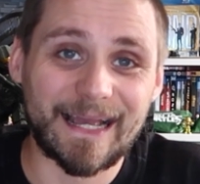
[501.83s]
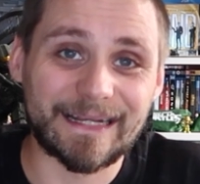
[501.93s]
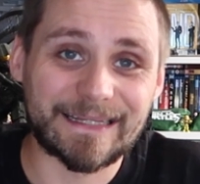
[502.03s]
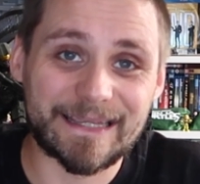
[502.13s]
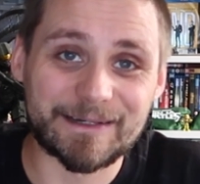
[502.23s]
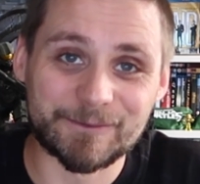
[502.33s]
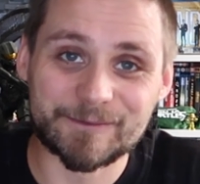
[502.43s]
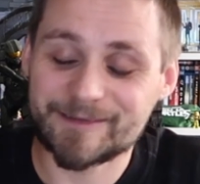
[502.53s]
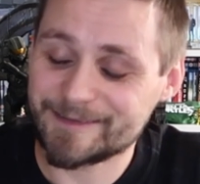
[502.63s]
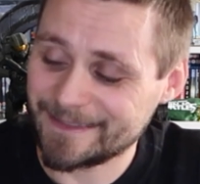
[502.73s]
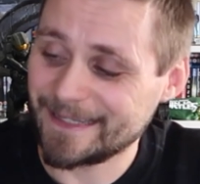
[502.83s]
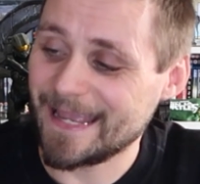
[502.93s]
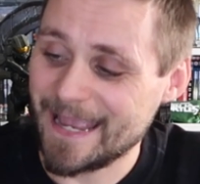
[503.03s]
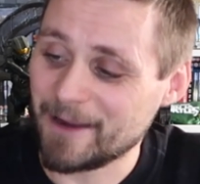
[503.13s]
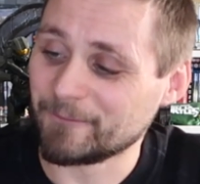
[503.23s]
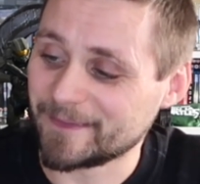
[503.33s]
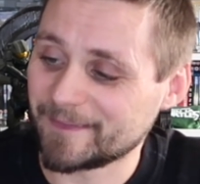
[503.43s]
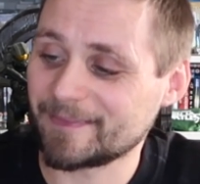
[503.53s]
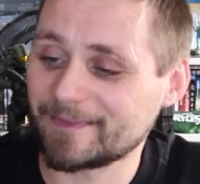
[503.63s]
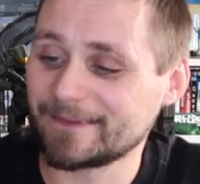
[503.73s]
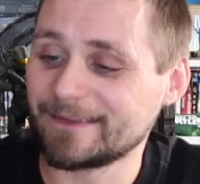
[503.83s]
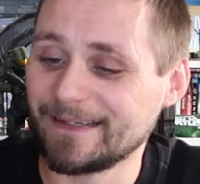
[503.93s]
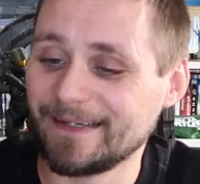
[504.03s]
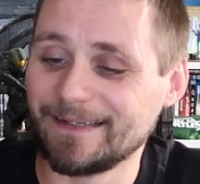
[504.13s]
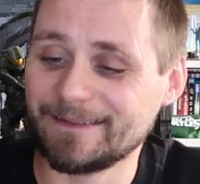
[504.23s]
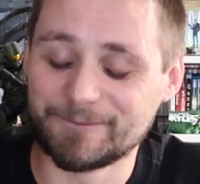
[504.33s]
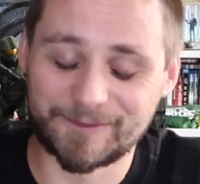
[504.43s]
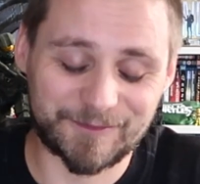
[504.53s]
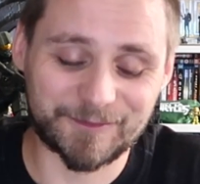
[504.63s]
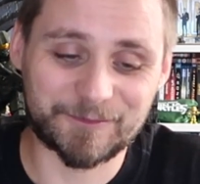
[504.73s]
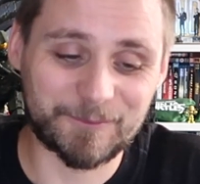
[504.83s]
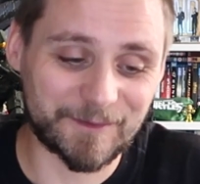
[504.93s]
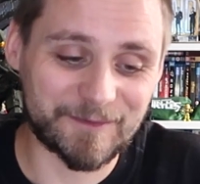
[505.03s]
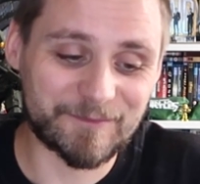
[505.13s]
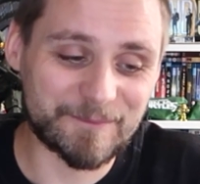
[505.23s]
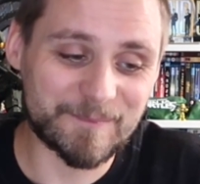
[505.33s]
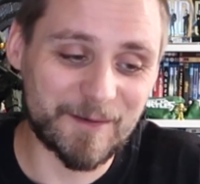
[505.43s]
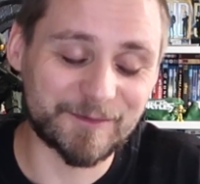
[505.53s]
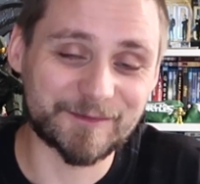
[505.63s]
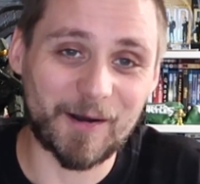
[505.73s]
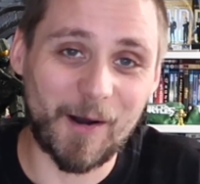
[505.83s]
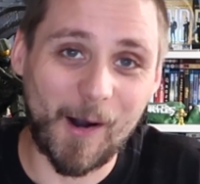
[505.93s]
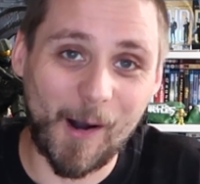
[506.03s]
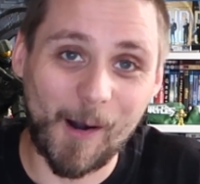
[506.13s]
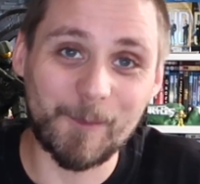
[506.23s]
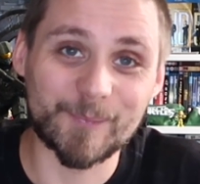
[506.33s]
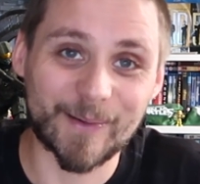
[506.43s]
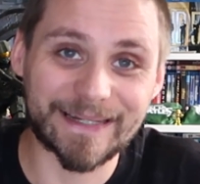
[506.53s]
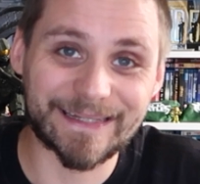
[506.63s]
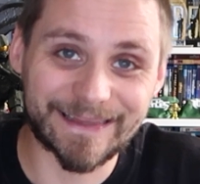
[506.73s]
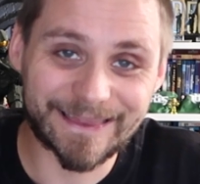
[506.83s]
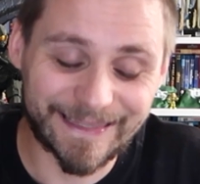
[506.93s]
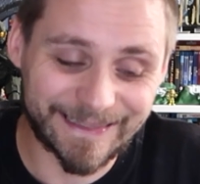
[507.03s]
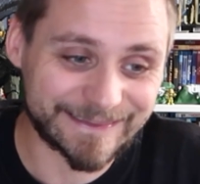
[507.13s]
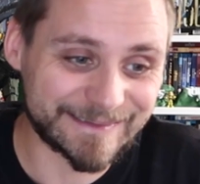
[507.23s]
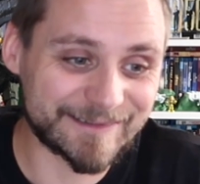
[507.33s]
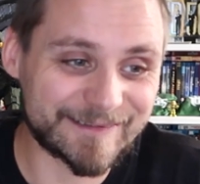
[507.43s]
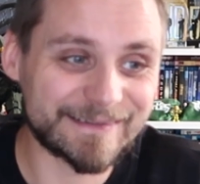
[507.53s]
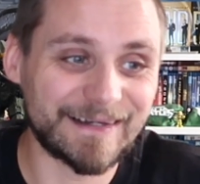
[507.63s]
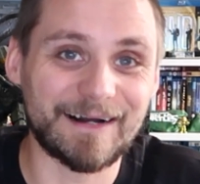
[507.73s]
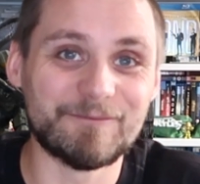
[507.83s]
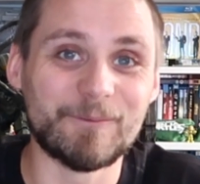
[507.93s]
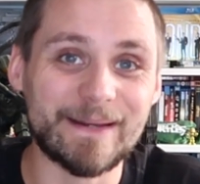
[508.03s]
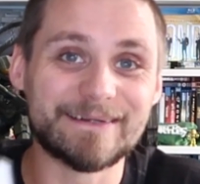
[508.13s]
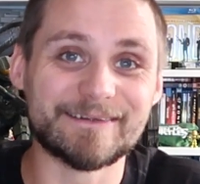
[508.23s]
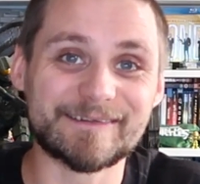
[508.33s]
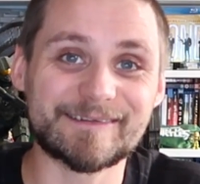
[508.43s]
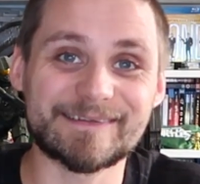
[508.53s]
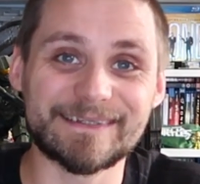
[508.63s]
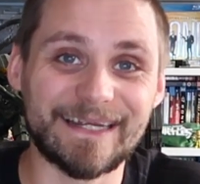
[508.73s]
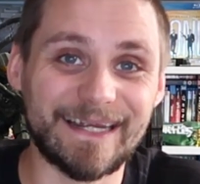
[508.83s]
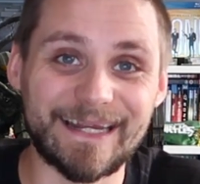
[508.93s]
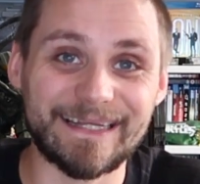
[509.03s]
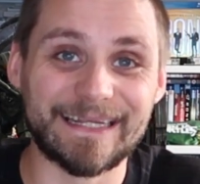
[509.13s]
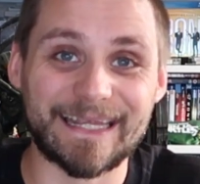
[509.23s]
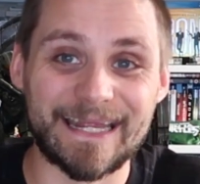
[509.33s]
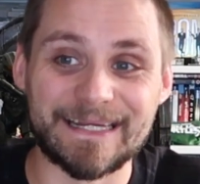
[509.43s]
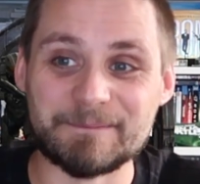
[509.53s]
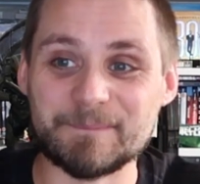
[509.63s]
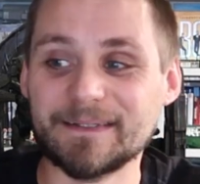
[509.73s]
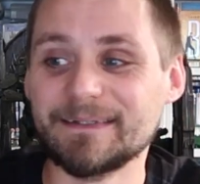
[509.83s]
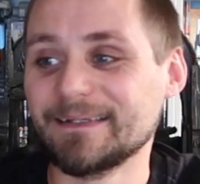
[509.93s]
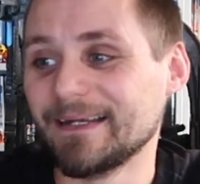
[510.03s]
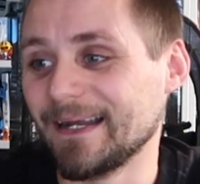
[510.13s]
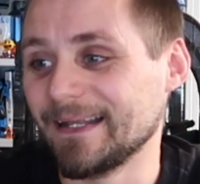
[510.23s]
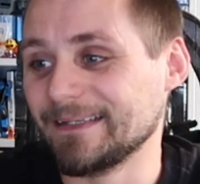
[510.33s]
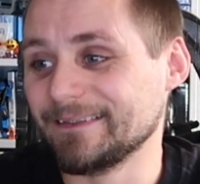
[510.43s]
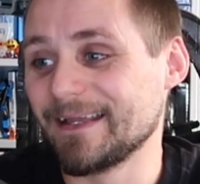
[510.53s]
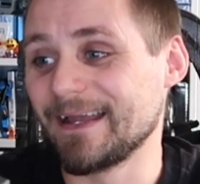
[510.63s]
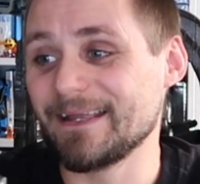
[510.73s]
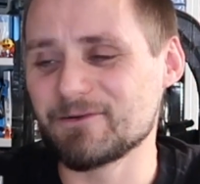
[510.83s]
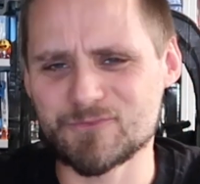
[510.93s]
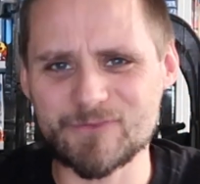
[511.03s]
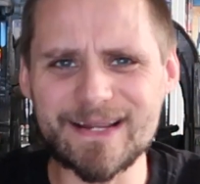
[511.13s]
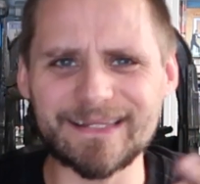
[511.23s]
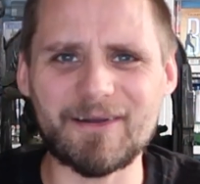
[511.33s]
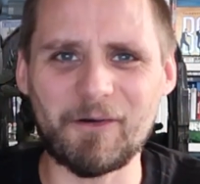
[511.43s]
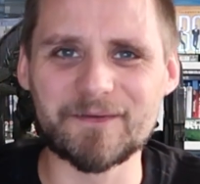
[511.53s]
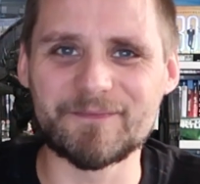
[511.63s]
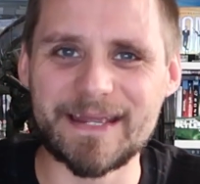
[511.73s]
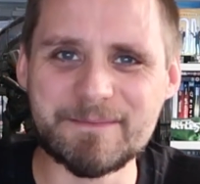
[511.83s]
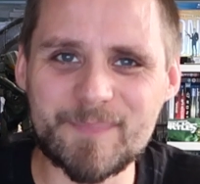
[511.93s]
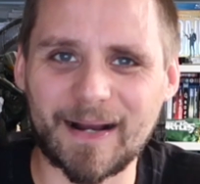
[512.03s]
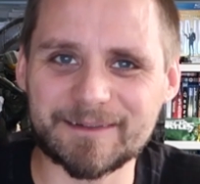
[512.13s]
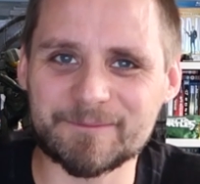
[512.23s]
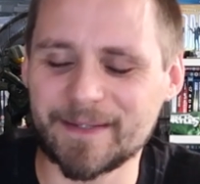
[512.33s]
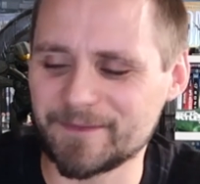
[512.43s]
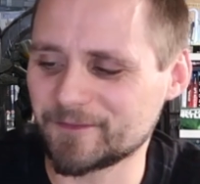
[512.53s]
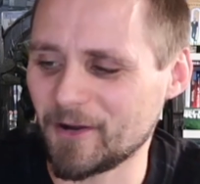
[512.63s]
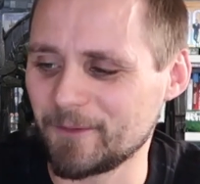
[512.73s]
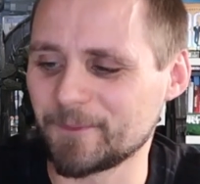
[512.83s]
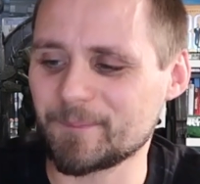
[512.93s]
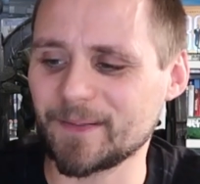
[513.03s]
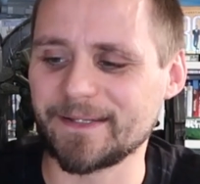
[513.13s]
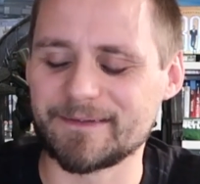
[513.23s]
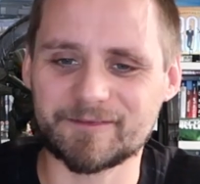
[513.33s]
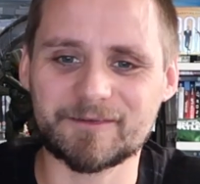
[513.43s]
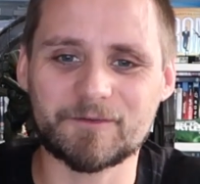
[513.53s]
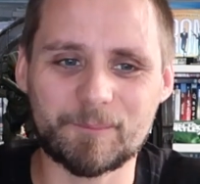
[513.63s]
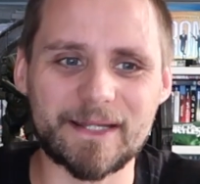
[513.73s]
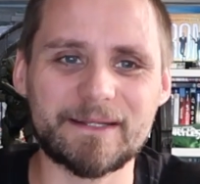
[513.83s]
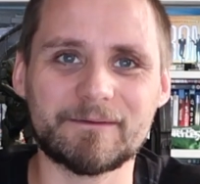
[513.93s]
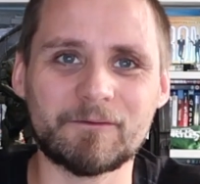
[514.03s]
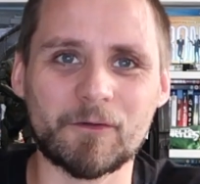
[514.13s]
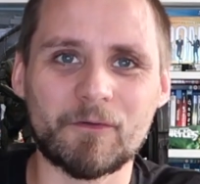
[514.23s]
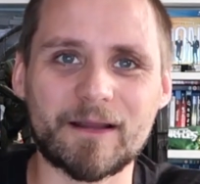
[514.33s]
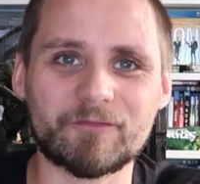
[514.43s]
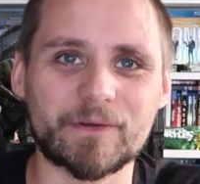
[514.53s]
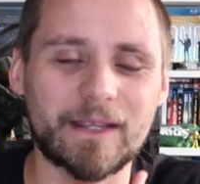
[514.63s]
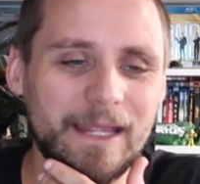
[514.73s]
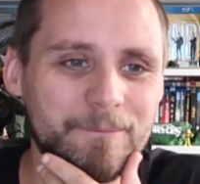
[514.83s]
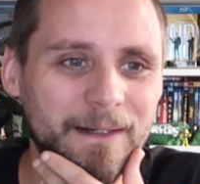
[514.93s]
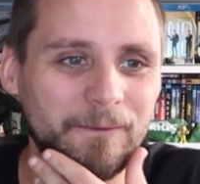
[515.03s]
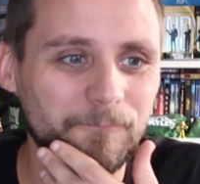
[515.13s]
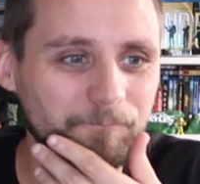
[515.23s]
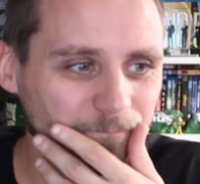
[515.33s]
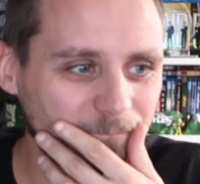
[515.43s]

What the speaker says: and kills Aerith. It was just one of the most heartbreaking things I've witnessed in a game. And it really kind of impacted me at the time when I played this, because I played it not long after it came out.